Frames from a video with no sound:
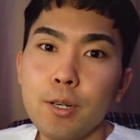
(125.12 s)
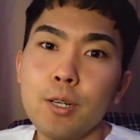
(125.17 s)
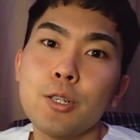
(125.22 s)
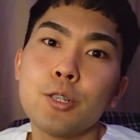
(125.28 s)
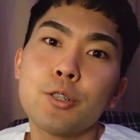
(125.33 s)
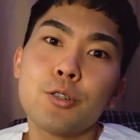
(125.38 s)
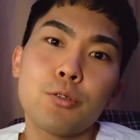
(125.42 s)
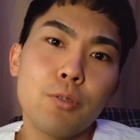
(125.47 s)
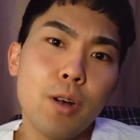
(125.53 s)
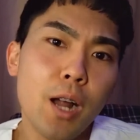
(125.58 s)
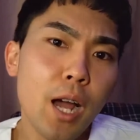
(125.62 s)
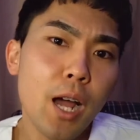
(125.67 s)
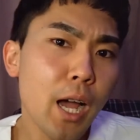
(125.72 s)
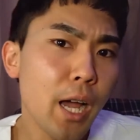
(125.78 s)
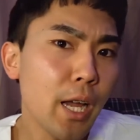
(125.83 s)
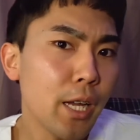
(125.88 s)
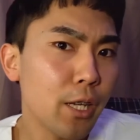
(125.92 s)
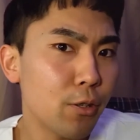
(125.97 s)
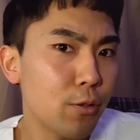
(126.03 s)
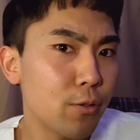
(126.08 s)

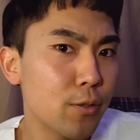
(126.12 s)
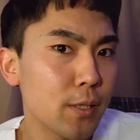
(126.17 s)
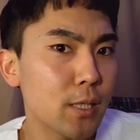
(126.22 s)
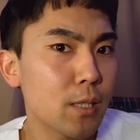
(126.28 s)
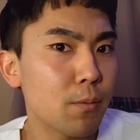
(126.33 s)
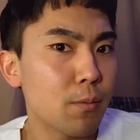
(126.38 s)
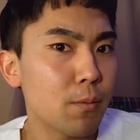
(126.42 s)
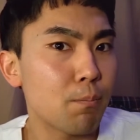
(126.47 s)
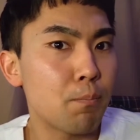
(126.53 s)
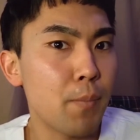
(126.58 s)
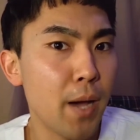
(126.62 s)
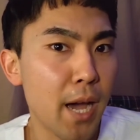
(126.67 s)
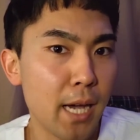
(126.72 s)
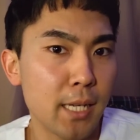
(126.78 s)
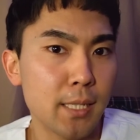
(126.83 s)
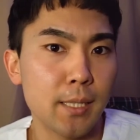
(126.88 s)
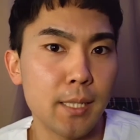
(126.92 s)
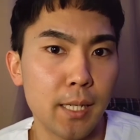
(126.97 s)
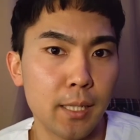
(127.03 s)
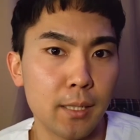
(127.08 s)
try using the
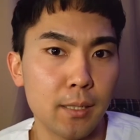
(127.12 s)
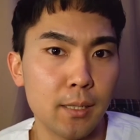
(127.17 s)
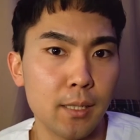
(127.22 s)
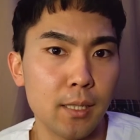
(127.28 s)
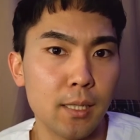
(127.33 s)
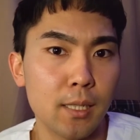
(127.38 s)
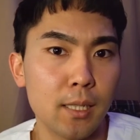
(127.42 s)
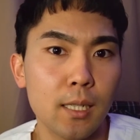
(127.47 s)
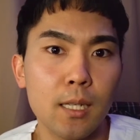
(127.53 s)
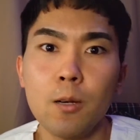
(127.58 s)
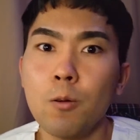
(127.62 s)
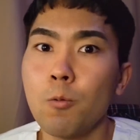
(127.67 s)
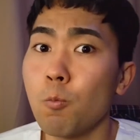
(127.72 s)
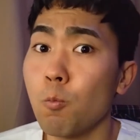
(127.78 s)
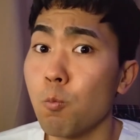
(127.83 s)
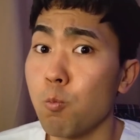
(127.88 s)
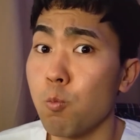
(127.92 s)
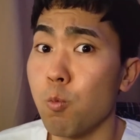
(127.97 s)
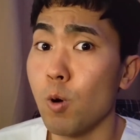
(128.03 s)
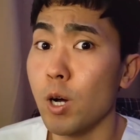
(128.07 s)
Bass technique.
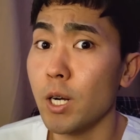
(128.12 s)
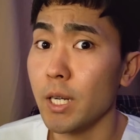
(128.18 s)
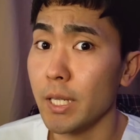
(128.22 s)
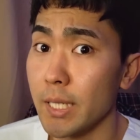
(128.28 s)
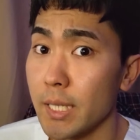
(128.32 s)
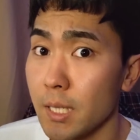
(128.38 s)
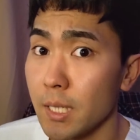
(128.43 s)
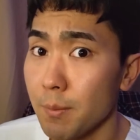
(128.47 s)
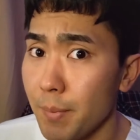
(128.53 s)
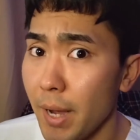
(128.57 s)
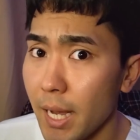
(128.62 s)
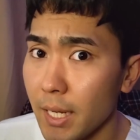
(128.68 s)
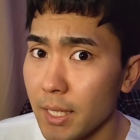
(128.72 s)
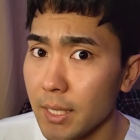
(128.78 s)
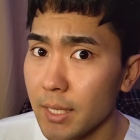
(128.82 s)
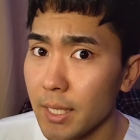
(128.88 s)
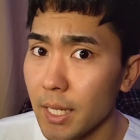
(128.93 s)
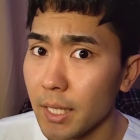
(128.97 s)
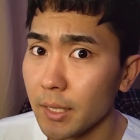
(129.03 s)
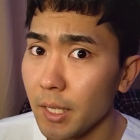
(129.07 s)
What is a Bass
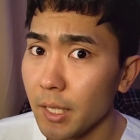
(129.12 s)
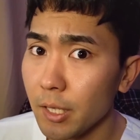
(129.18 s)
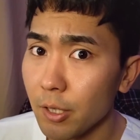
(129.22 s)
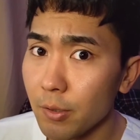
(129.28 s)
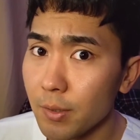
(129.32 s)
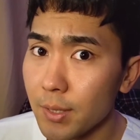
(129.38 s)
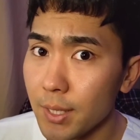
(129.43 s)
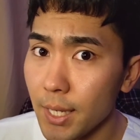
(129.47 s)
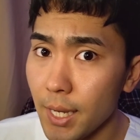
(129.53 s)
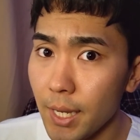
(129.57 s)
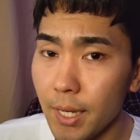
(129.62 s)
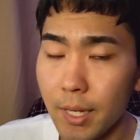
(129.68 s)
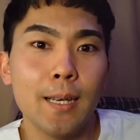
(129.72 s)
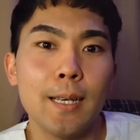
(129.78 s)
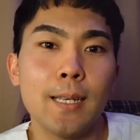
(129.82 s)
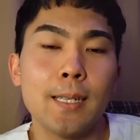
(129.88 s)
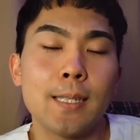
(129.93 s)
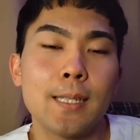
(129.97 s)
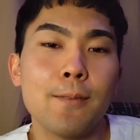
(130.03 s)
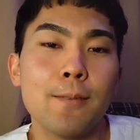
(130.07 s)
technique, you say?
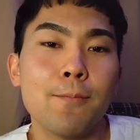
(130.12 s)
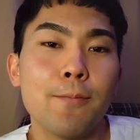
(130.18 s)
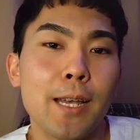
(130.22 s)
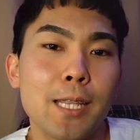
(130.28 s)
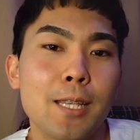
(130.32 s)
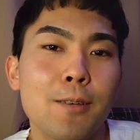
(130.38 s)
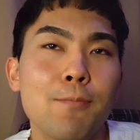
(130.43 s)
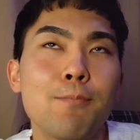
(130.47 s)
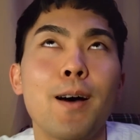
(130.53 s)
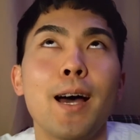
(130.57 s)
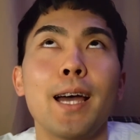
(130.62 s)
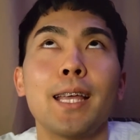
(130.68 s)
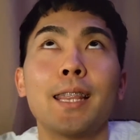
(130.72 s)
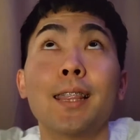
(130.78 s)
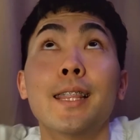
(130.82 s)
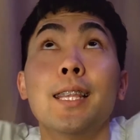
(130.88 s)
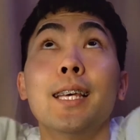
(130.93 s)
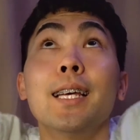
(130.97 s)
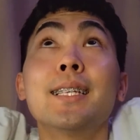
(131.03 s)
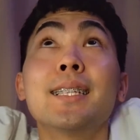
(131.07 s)
It's invented by
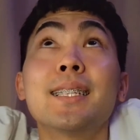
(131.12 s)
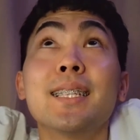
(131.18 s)
this